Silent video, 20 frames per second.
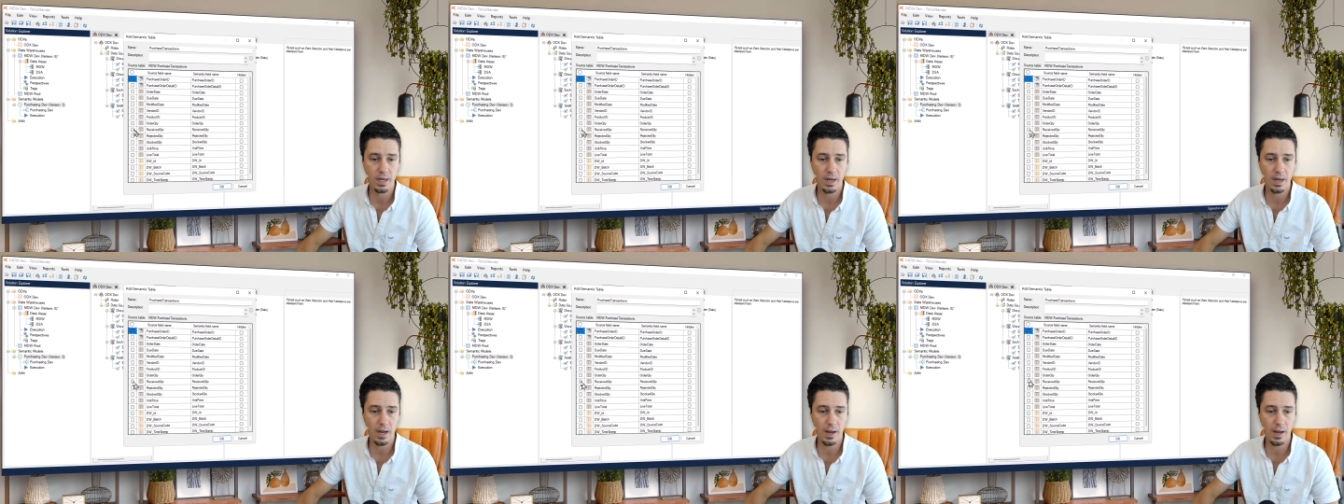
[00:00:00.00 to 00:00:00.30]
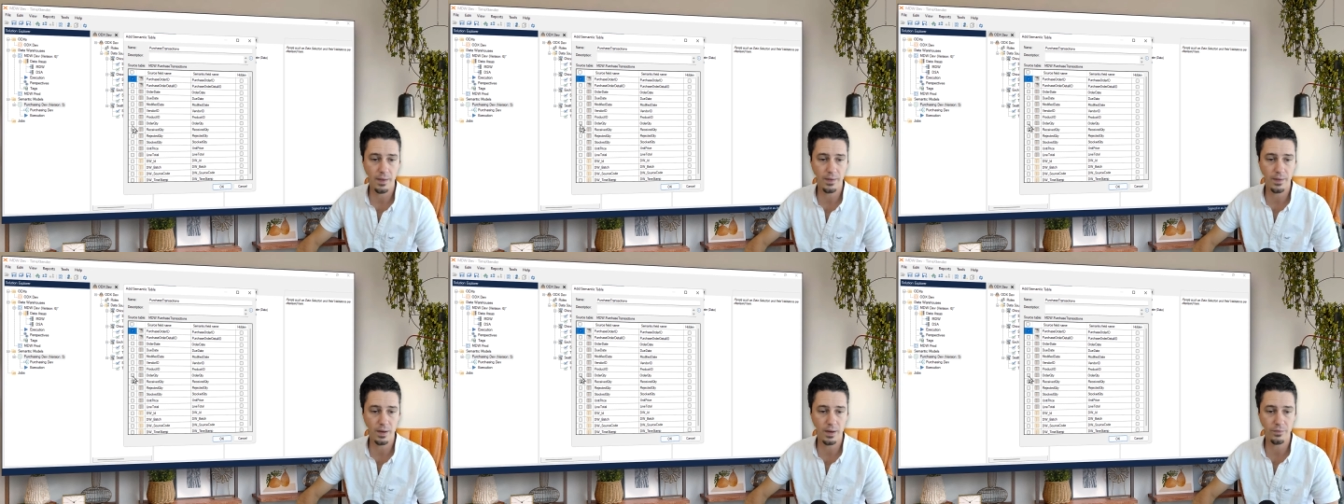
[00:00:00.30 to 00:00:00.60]

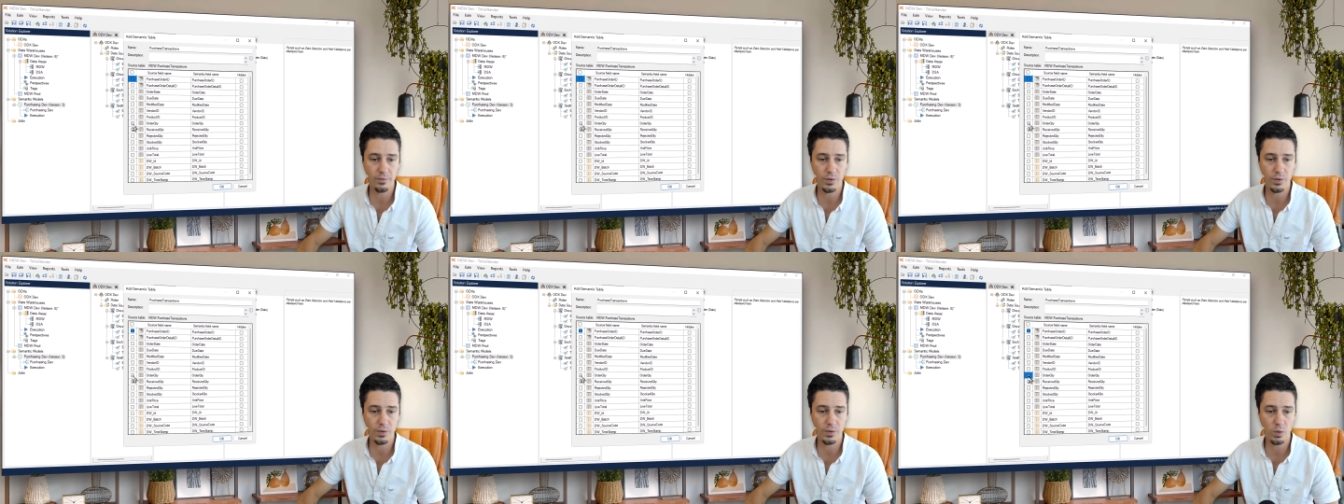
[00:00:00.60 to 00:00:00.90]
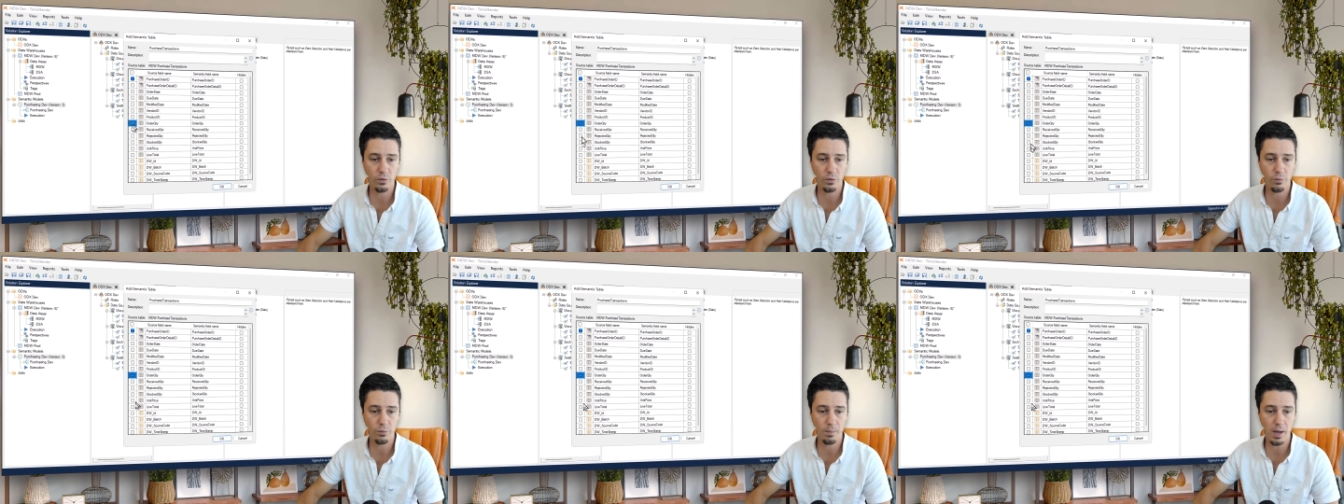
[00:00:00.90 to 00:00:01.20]
and then a few
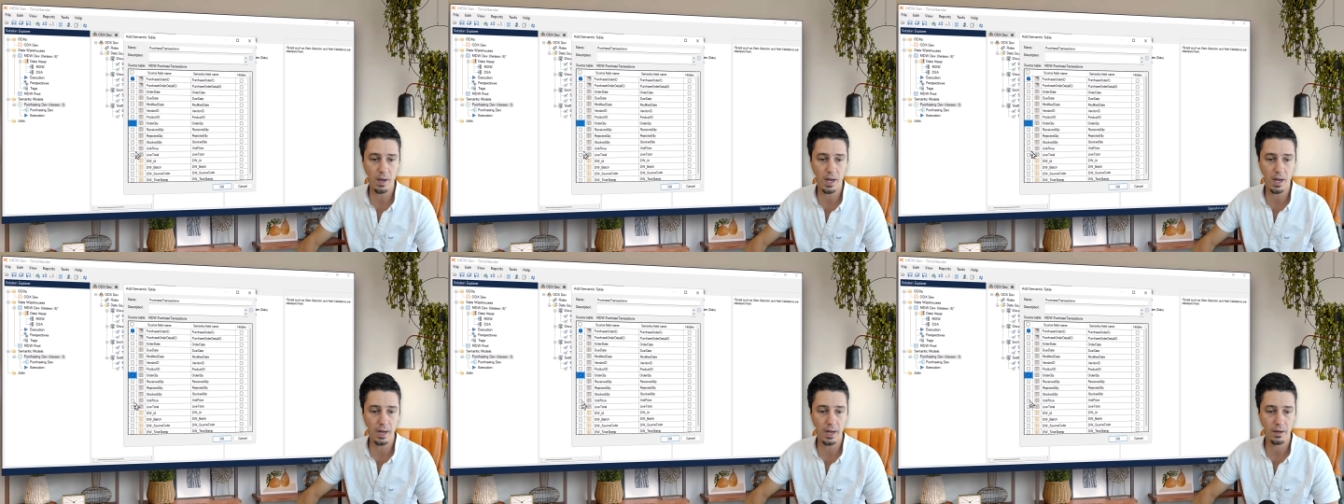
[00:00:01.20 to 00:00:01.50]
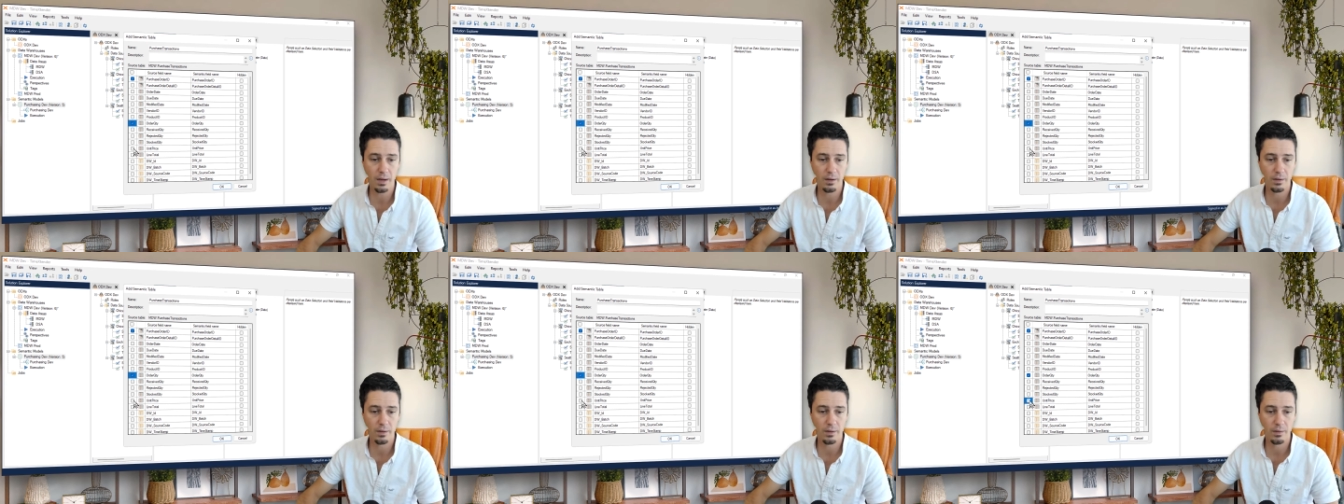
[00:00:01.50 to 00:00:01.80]
of my
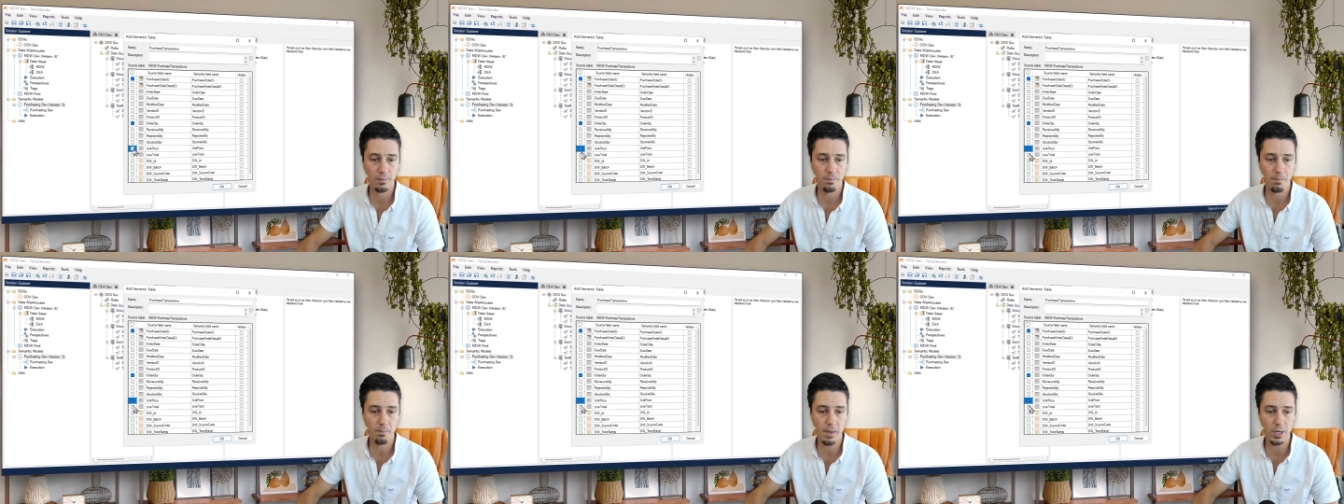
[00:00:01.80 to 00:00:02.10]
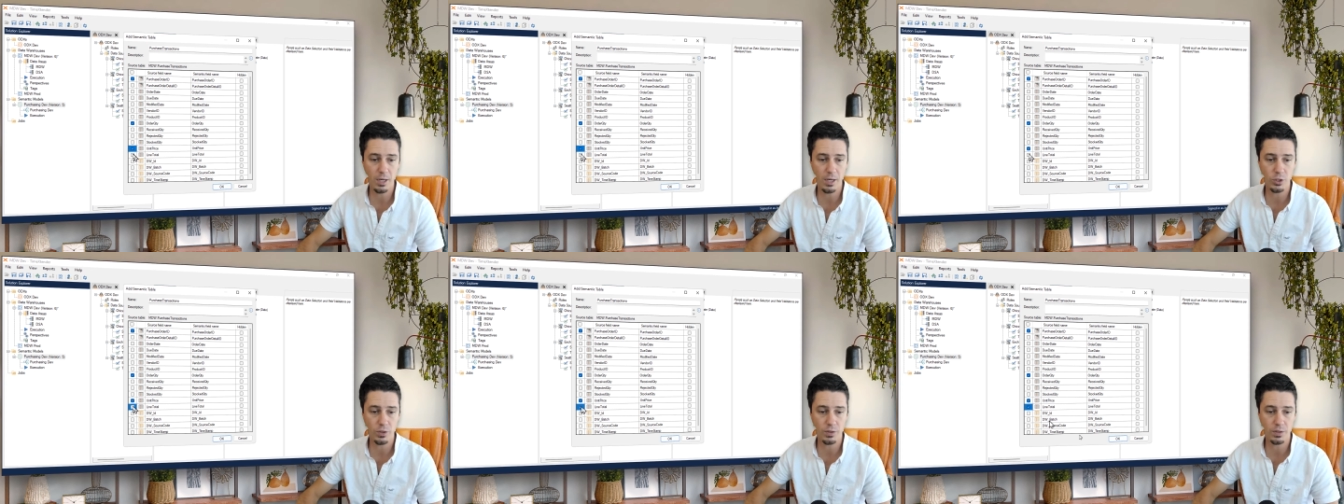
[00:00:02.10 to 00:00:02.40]

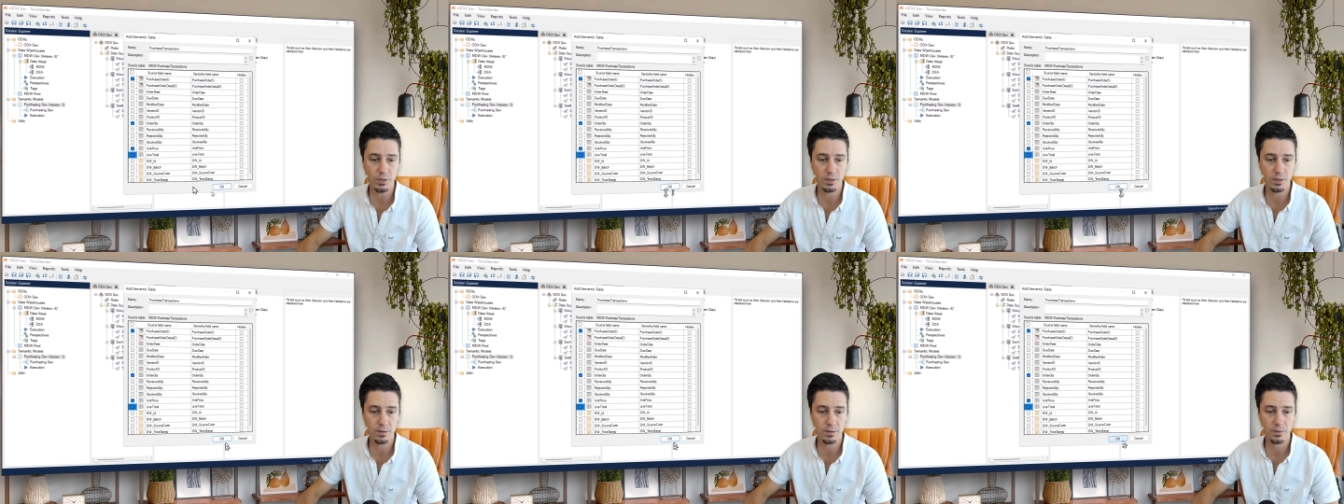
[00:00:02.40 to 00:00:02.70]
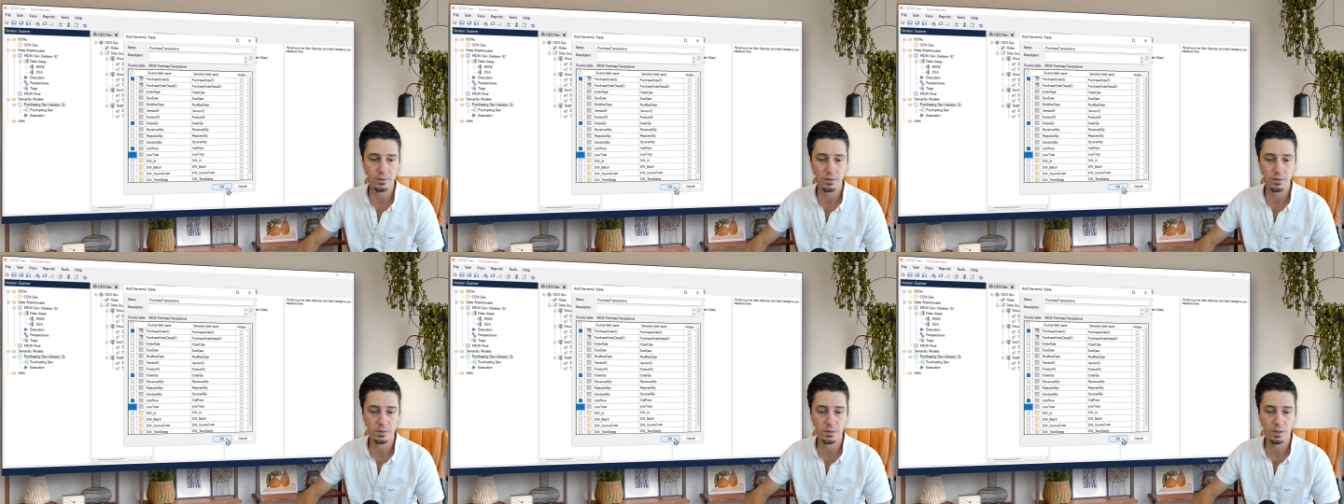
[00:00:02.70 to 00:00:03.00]
measures.
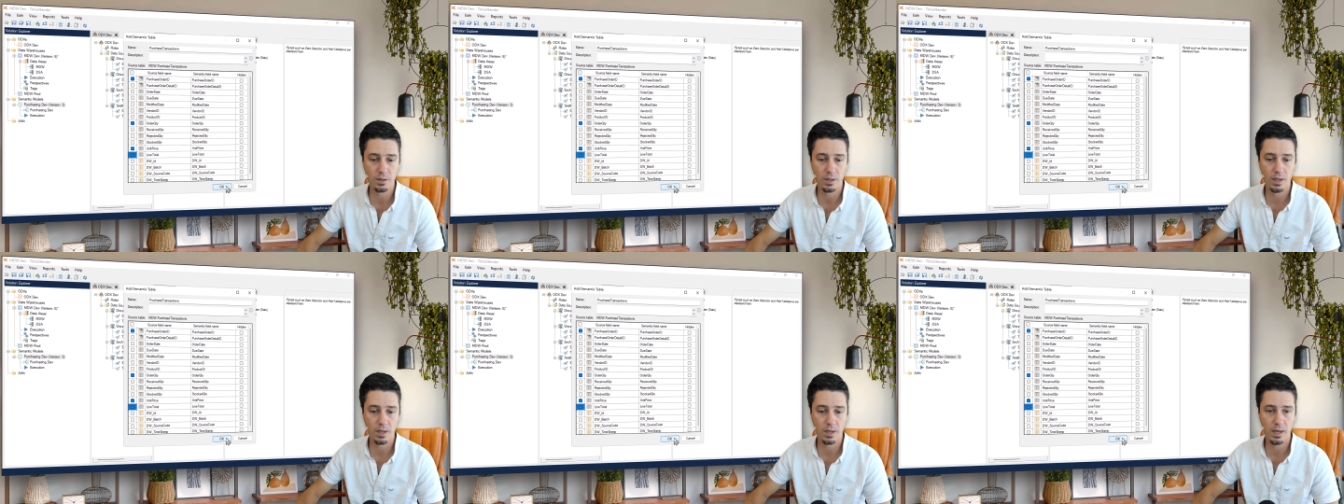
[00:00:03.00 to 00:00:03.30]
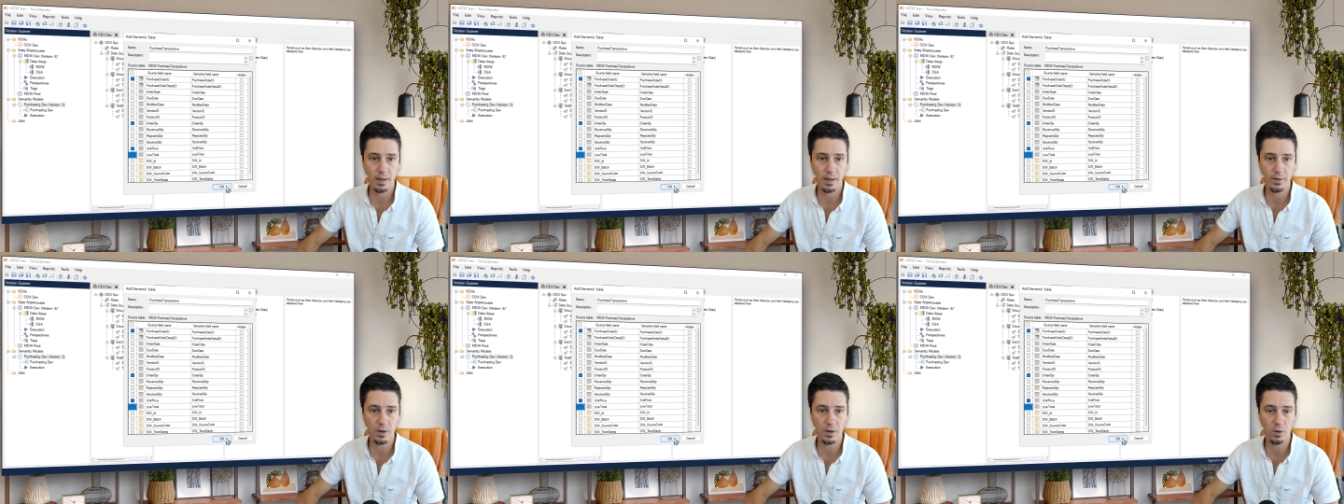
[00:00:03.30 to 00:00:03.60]

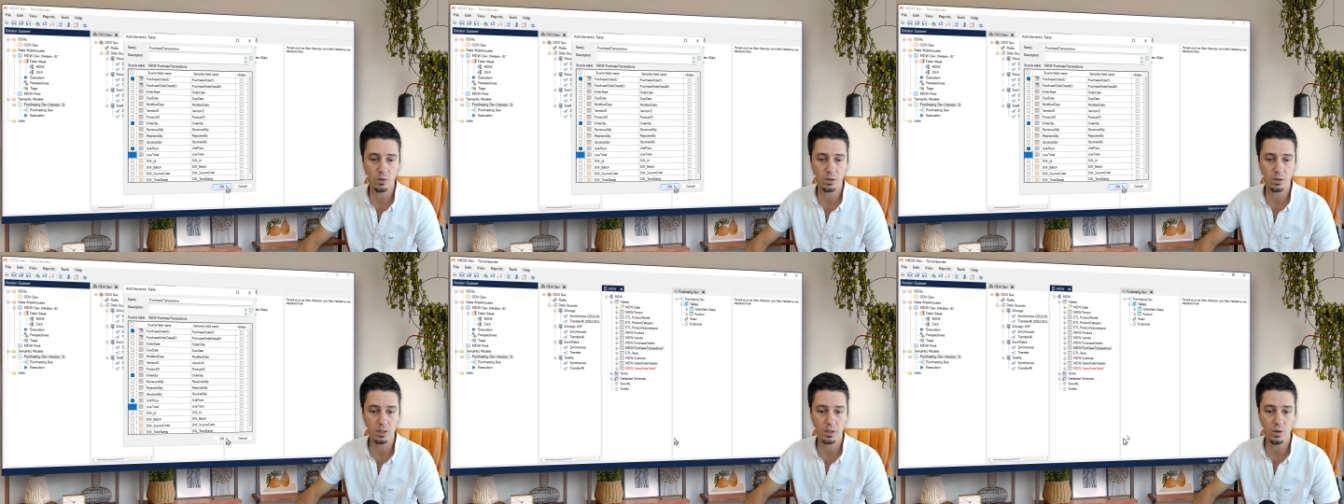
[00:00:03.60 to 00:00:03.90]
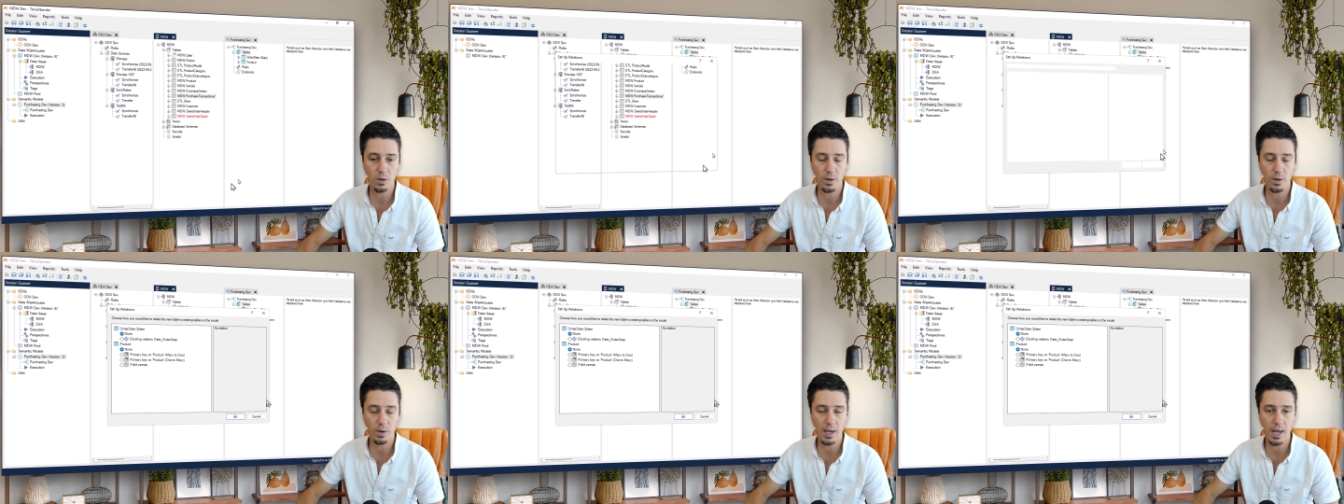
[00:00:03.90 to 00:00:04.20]
And then I'll click
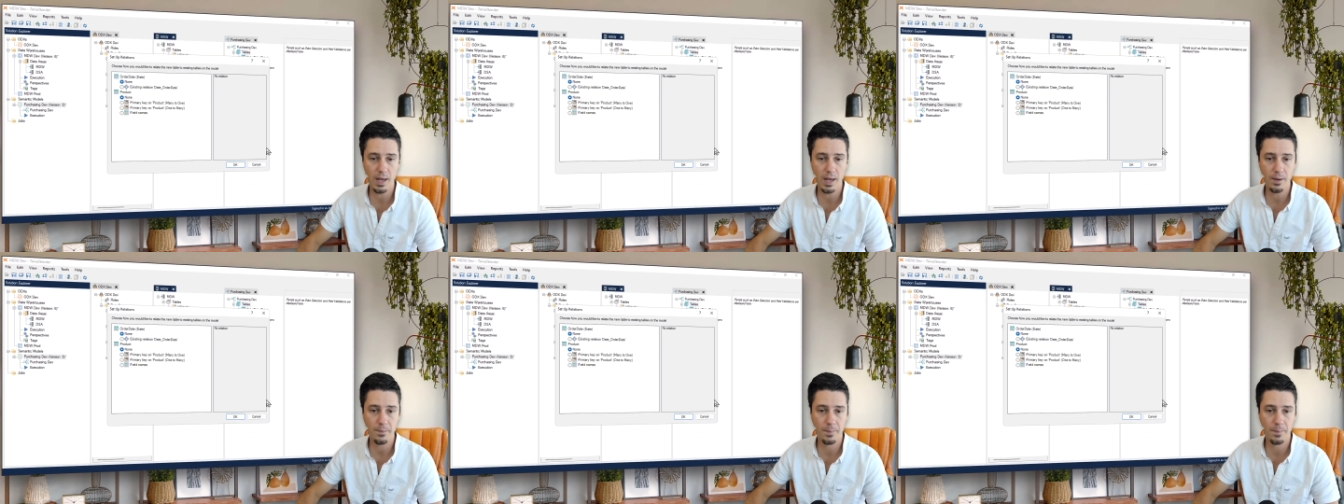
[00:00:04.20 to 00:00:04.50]
OK.